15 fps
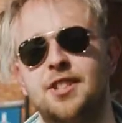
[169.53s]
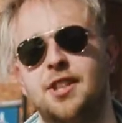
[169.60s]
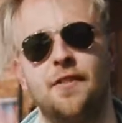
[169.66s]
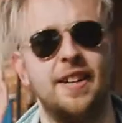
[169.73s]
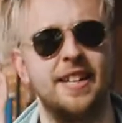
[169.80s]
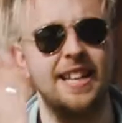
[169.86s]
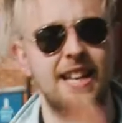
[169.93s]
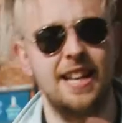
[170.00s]

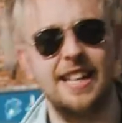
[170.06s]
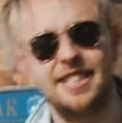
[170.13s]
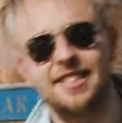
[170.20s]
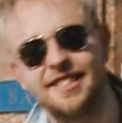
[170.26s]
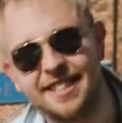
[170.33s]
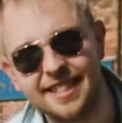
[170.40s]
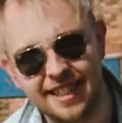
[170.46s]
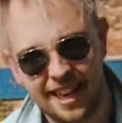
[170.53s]
serving
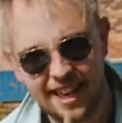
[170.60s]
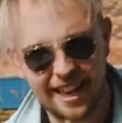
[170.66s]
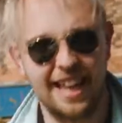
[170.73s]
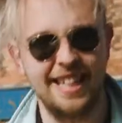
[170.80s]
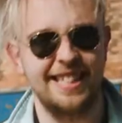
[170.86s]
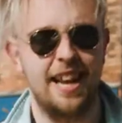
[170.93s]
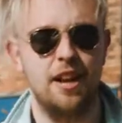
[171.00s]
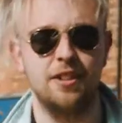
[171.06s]
delicious
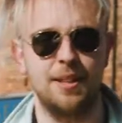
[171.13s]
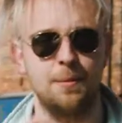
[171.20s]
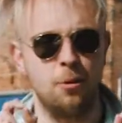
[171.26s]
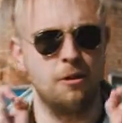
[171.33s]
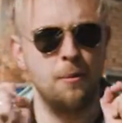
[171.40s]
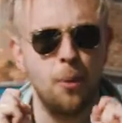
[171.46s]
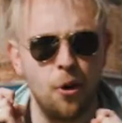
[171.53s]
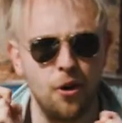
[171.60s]
cask ales and
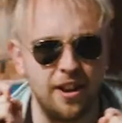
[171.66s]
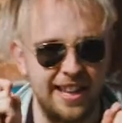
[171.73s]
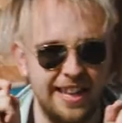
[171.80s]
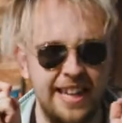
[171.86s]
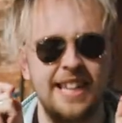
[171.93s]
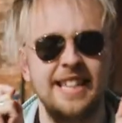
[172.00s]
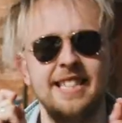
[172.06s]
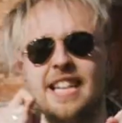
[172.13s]
more
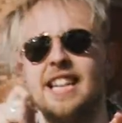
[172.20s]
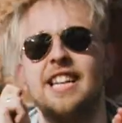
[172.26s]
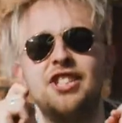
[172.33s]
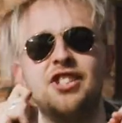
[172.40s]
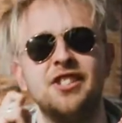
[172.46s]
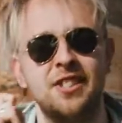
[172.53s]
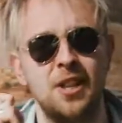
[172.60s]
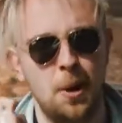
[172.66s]
importantly,
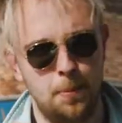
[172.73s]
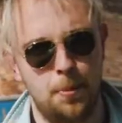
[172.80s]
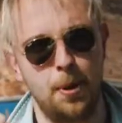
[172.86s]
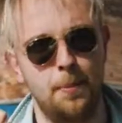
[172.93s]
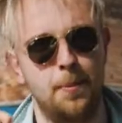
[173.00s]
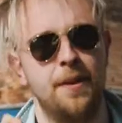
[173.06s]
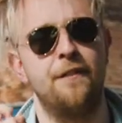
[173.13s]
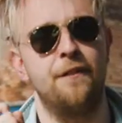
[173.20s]
delicious
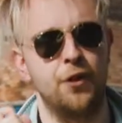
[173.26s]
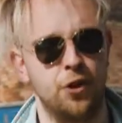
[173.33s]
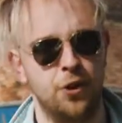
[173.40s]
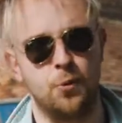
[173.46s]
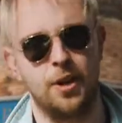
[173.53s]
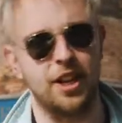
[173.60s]
pub food.